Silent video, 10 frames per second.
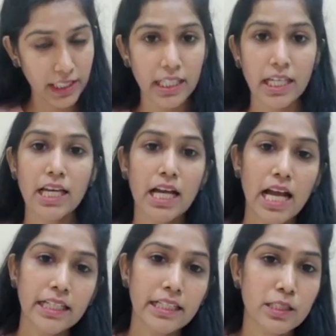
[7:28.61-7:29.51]
A
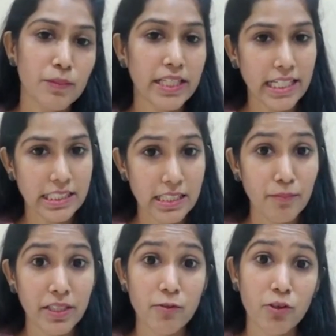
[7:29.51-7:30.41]
simple example of the
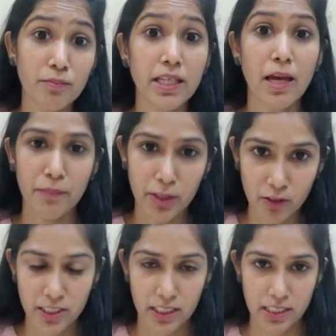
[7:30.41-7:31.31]
same, it is a
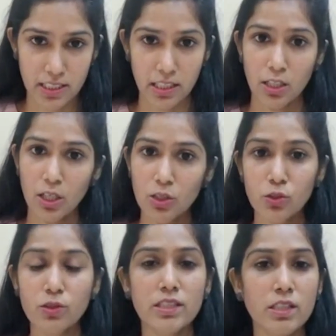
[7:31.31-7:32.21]
case study.
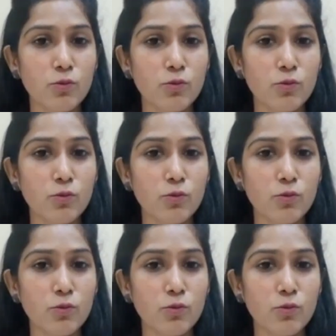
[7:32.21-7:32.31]
In